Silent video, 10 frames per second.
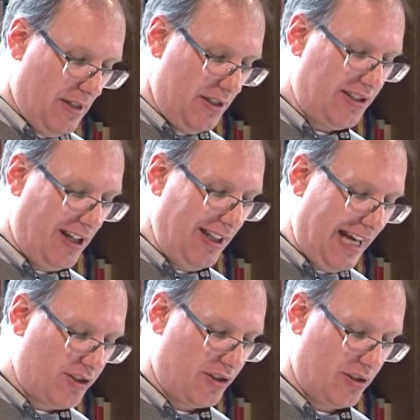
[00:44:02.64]
this
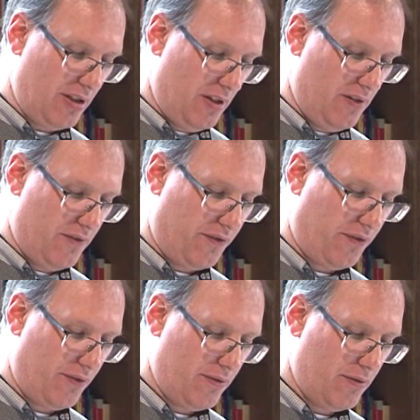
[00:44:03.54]
collection
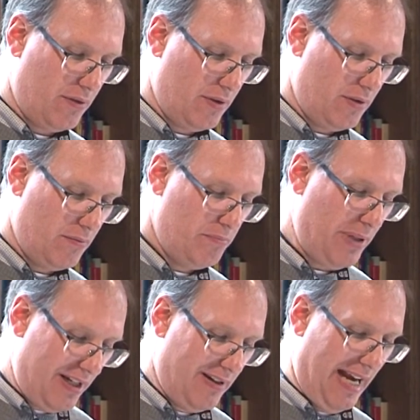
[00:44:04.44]
of
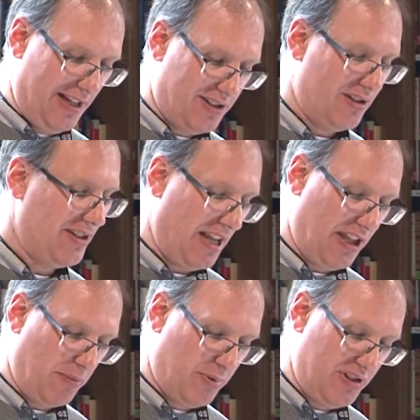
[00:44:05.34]
better answers, I
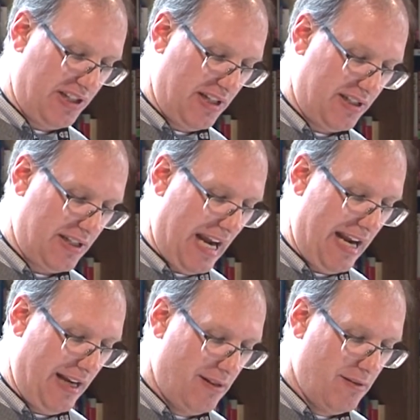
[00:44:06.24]
think, presents
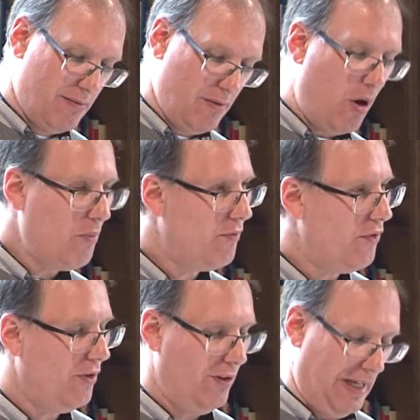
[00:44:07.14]
a
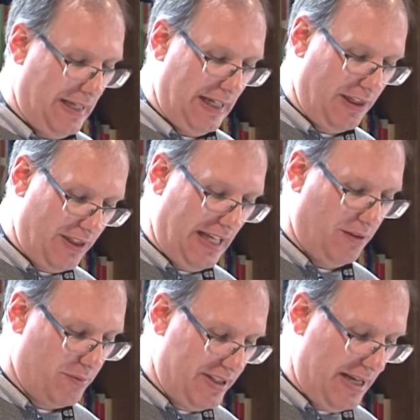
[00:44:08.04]
hopeful, and I
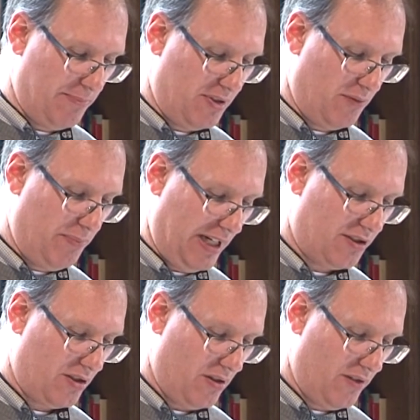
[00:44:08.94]
think redemptive
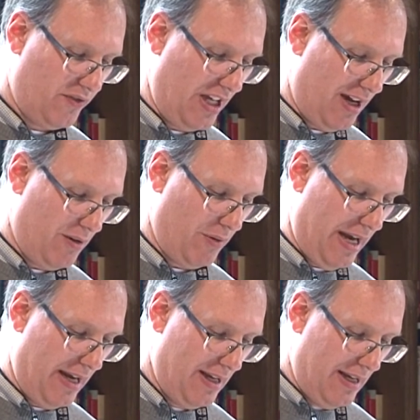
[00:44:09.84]
picture of
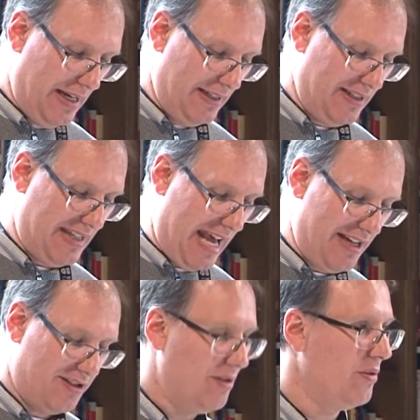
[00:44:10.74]
Yahweh and his
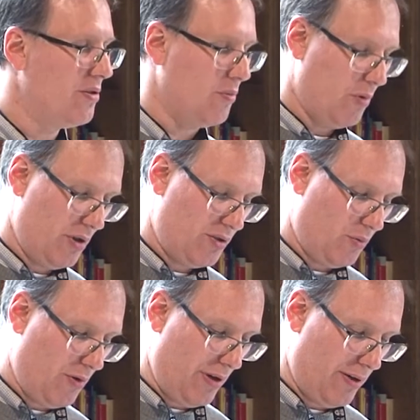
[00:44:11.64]
attitude towards
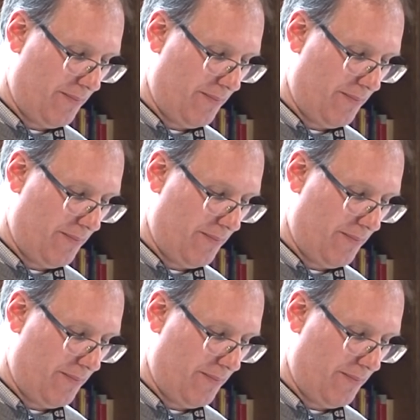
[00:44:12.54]
war.